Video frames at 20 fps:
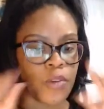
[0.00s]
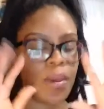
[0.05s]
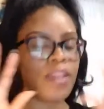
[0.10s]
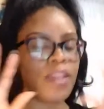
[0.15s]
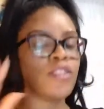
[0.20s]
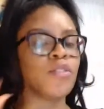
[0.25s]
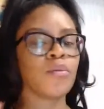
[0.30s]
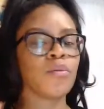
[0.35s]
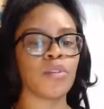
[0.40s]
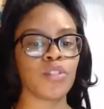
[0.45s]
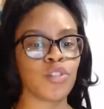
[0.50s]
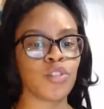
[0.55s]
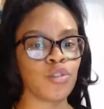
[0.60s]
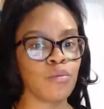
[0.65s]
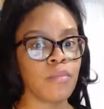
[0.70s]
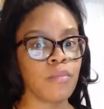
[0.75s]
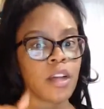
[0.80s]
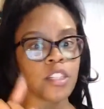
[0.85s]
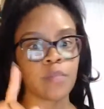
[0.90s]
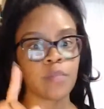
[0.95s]
You ain't doing
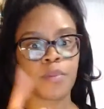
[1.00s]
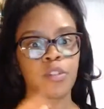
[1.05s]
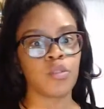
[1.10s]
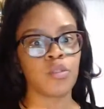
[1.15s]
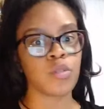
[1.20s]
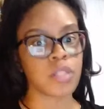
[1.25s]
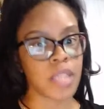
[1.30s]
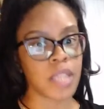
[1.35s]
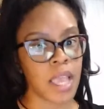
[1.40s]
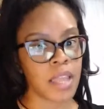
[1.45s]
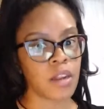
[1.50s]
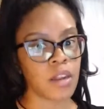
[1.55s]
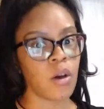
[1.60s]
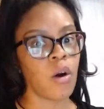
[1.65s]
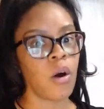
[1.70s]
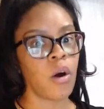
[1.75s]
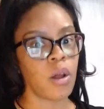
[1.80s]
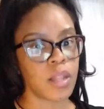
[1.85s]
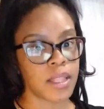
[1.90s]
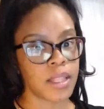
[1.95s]
too much, but you're saying
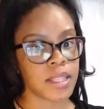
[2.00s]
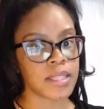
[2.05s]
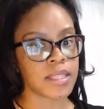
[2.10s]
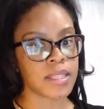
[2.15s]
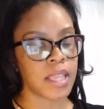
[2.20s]
it all at